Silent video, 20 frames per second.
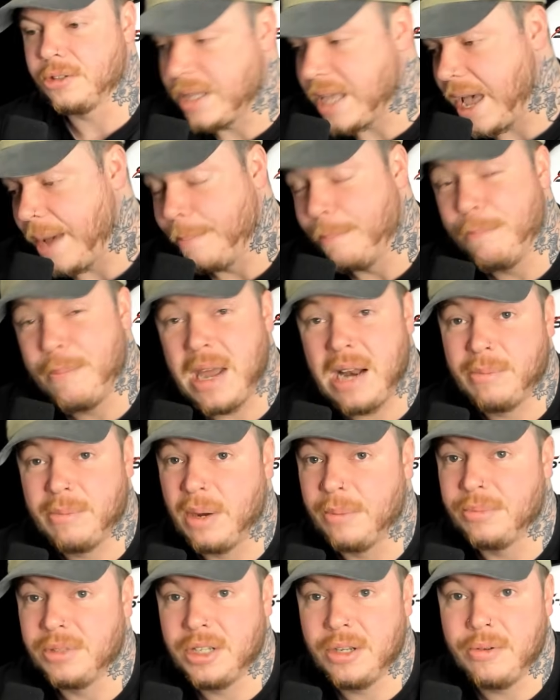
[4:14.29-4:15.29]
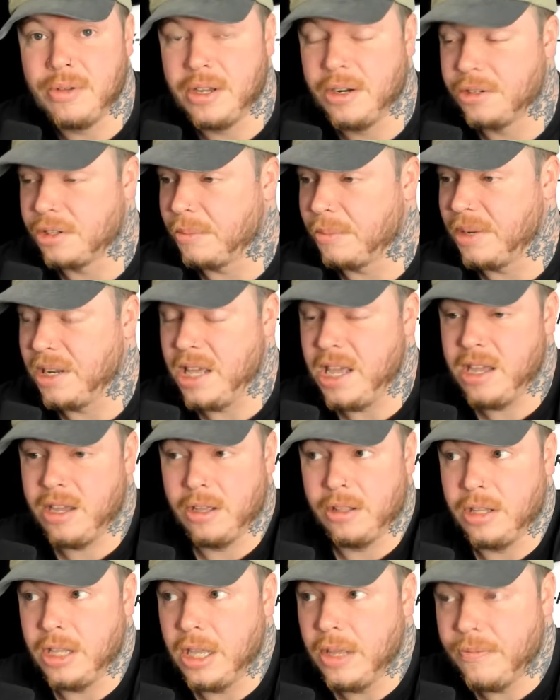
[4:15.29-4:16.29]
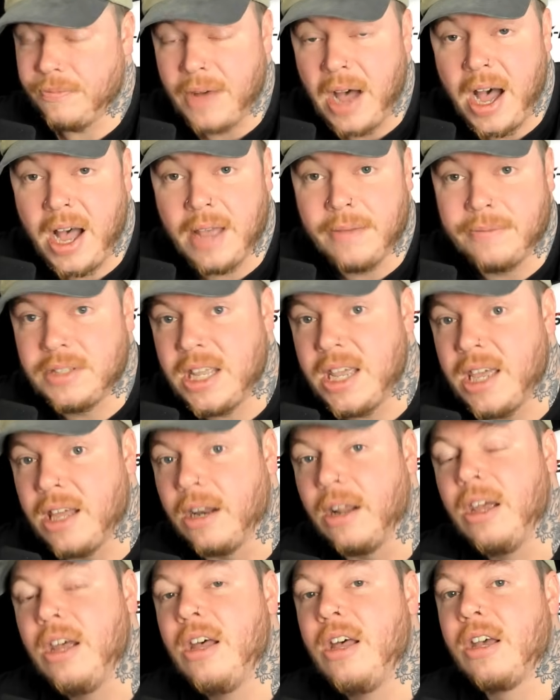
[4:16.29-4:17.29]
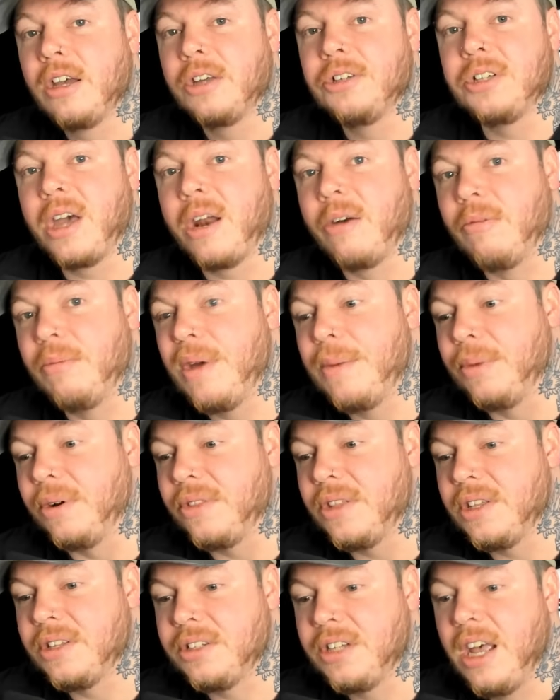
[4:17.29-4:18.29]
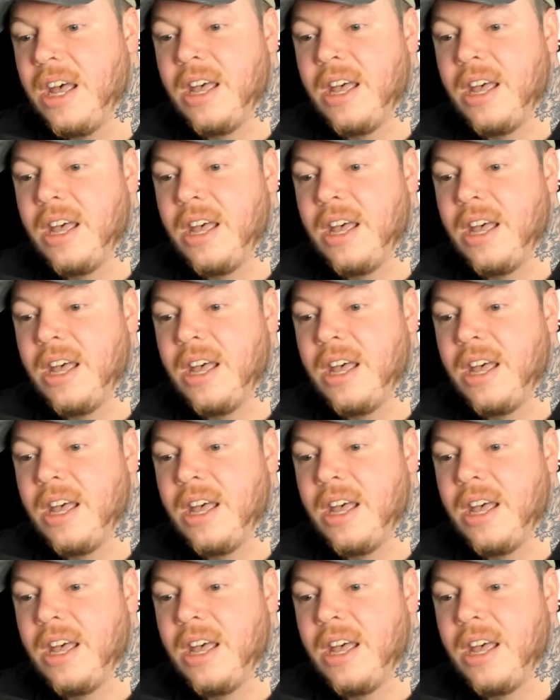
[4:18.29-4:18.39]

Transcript: Yeah, minimum 2 years. I mean, he could get 5, 10, because you got to remember this.